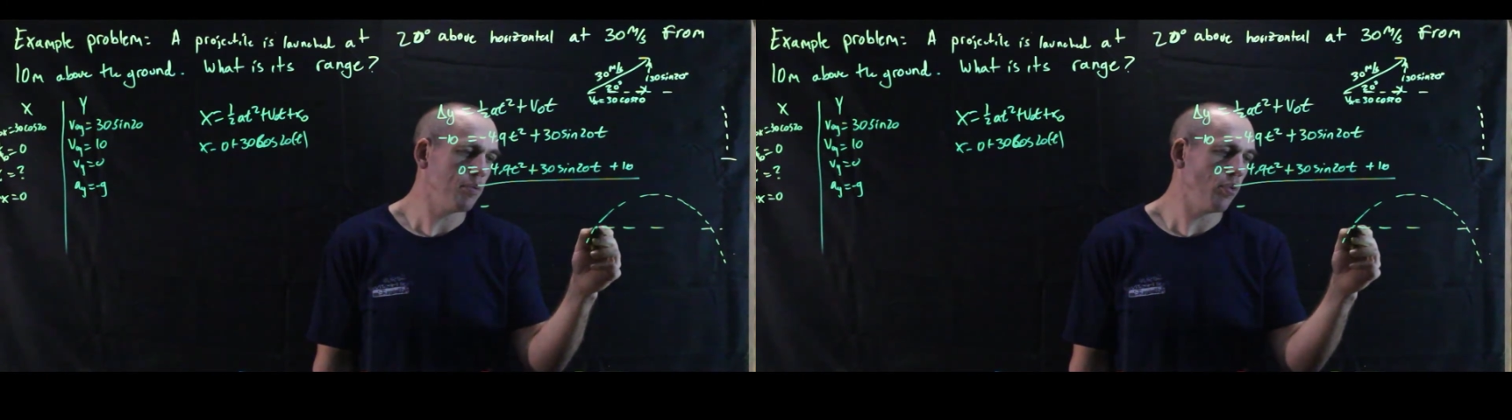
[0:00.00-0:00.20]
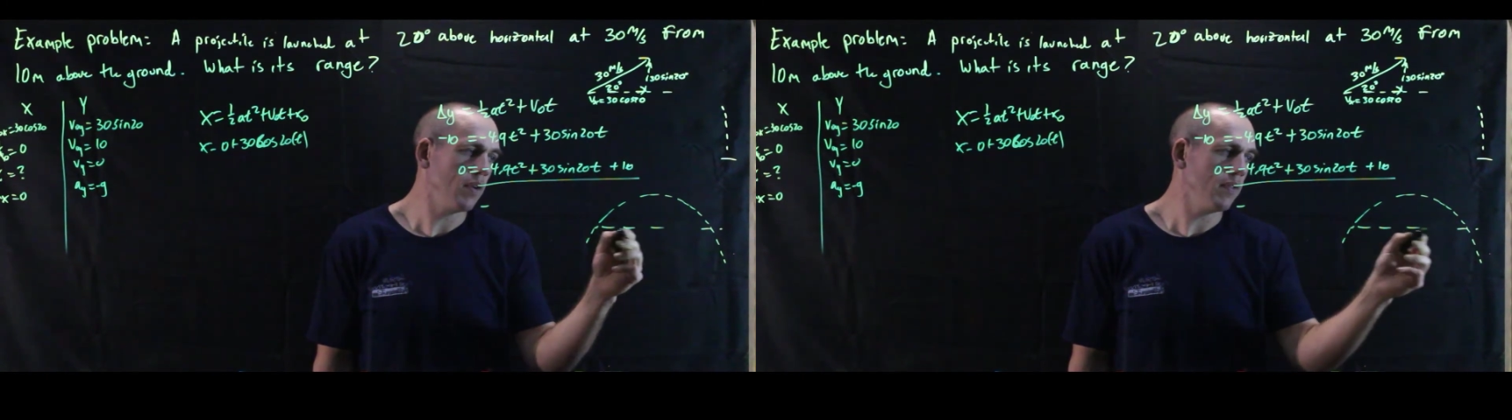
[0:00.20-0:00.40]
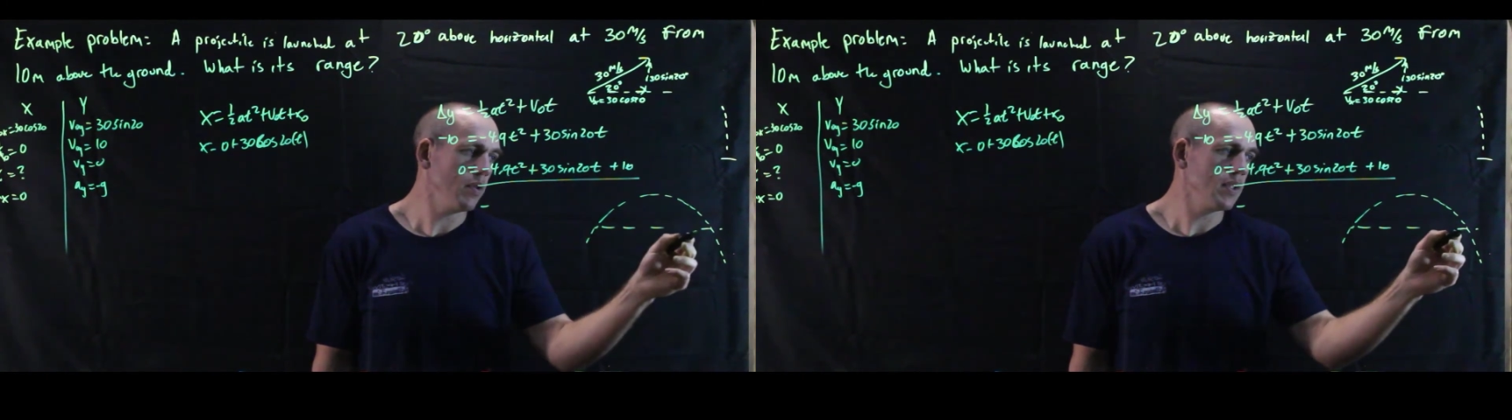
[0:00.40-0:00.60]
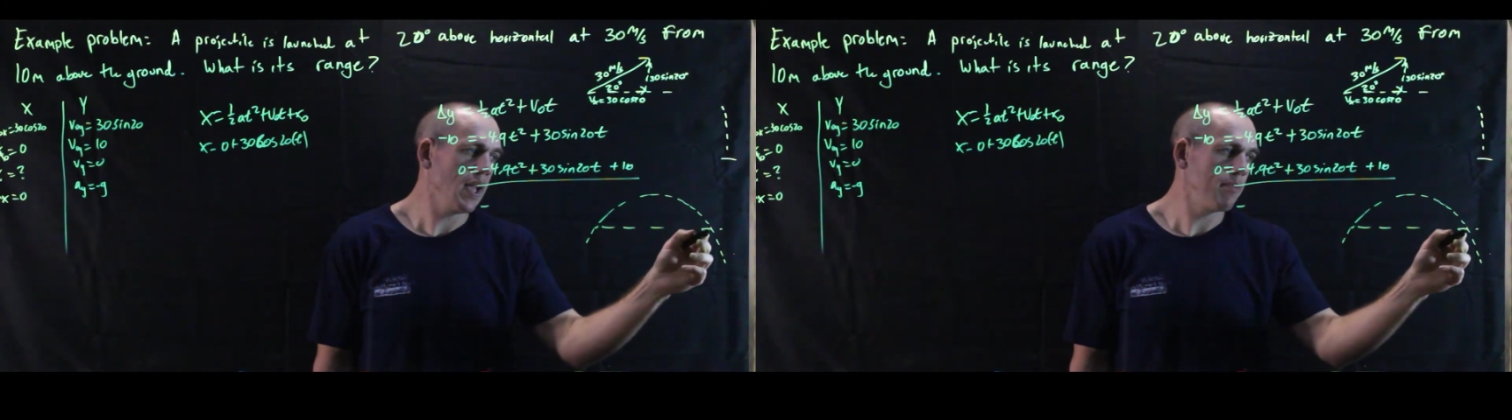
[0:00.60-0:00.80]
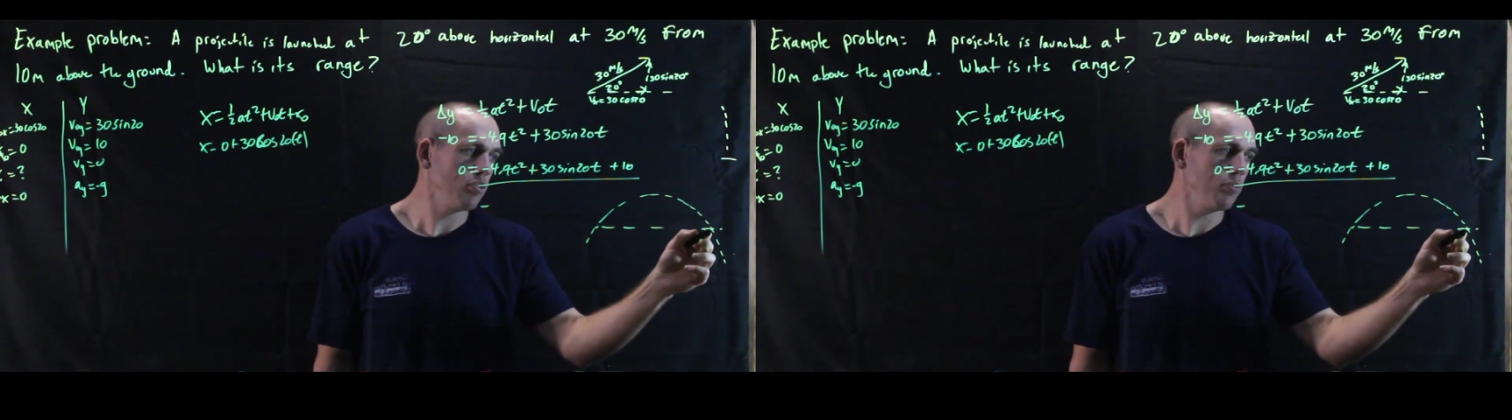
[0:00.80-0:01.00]
but one of those
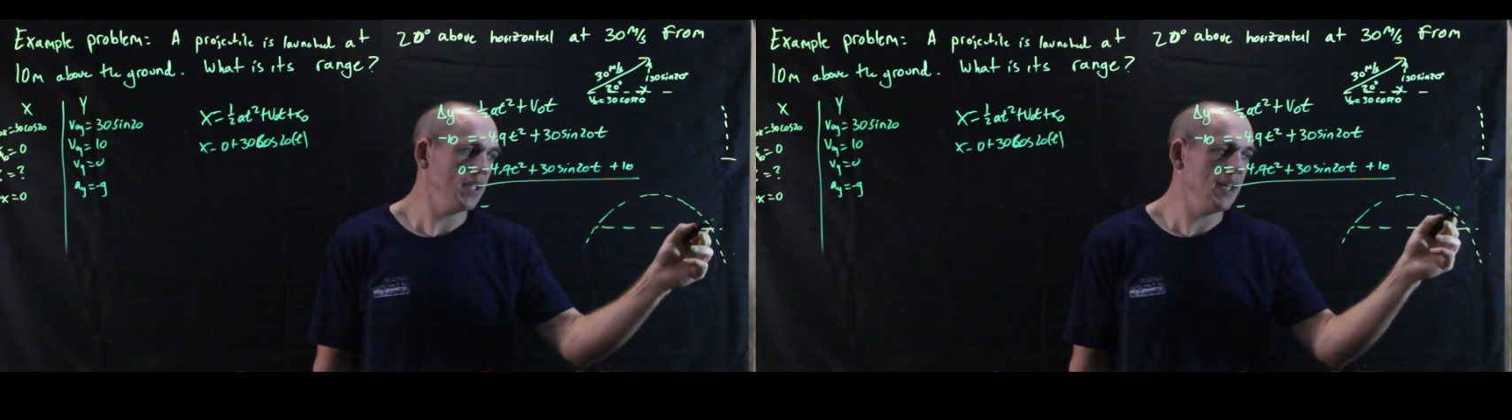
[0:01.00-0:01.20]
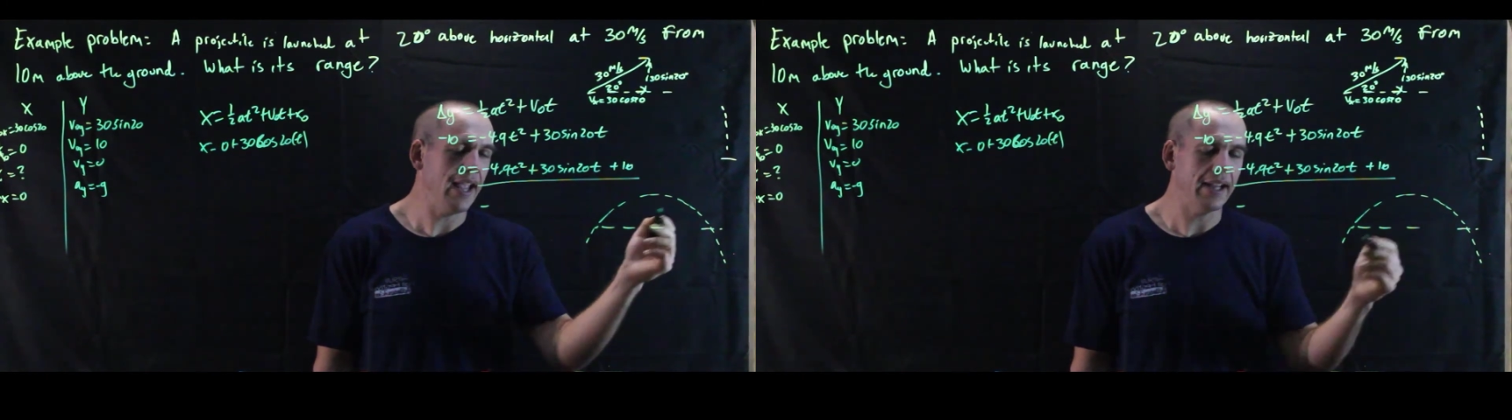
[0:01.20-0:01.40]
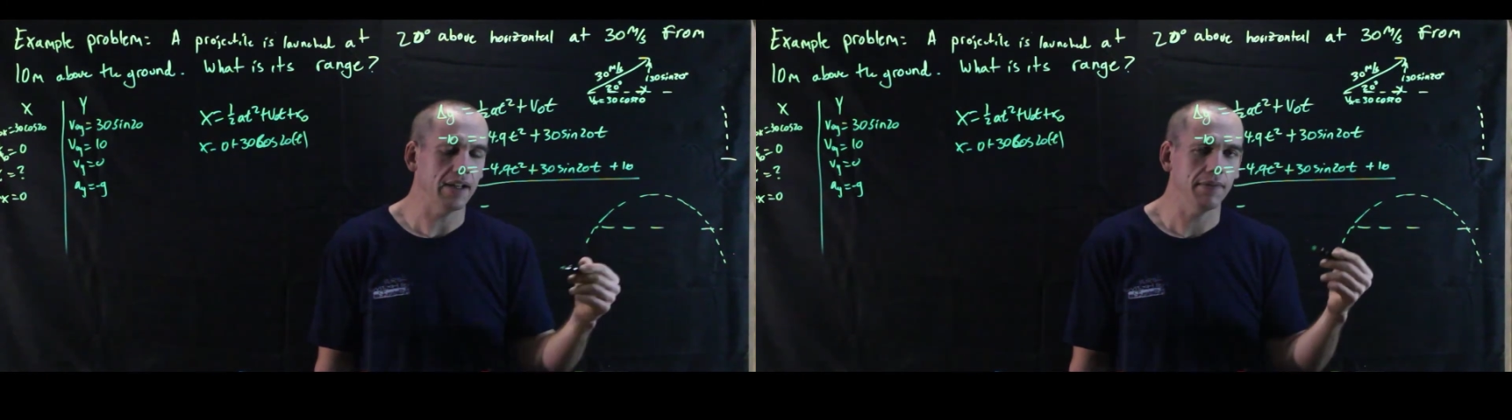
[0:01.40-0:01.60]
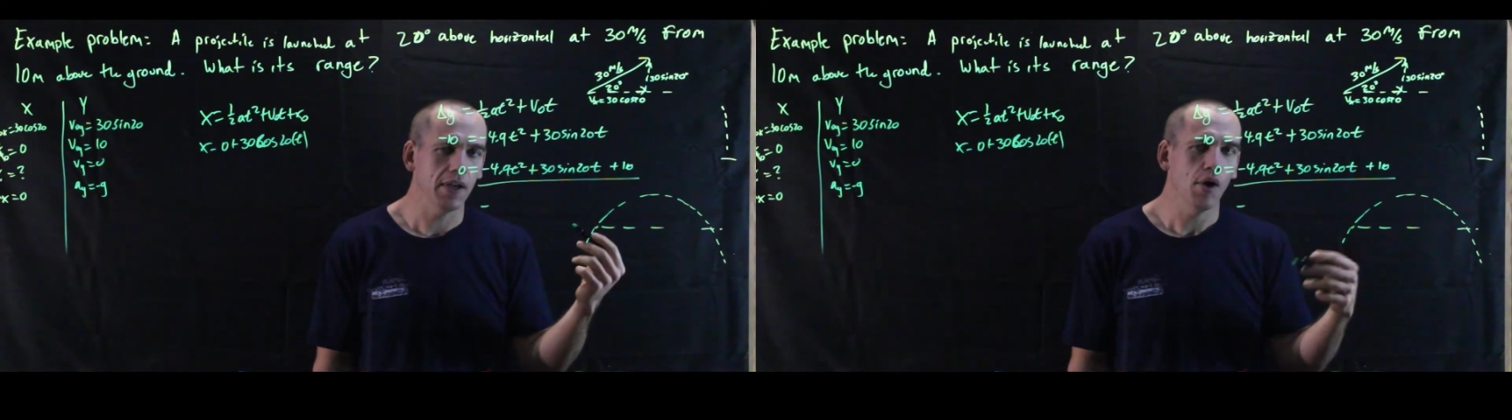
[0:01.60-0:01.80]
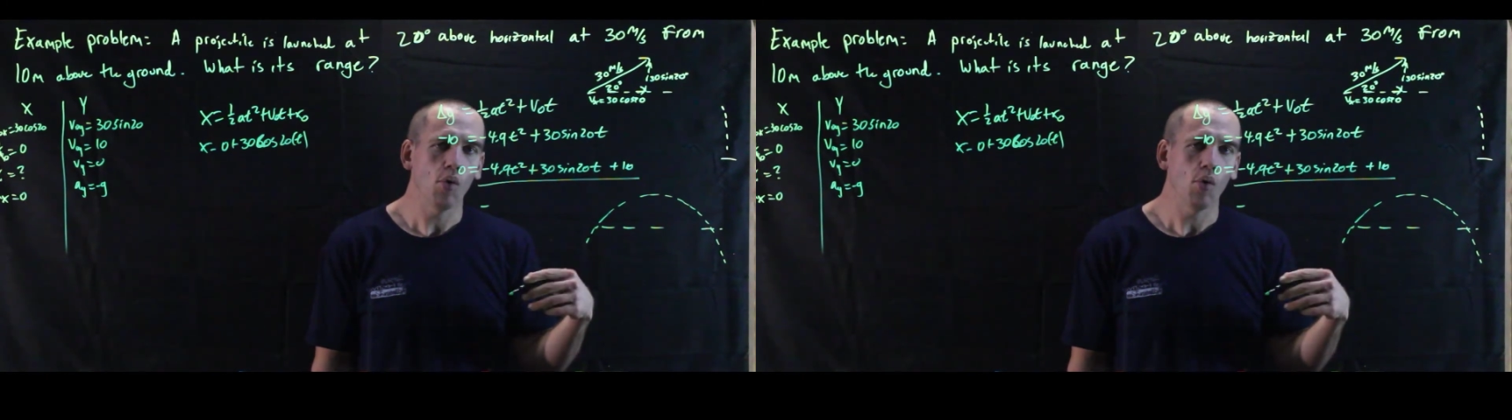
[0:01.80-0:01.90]
times will be negative.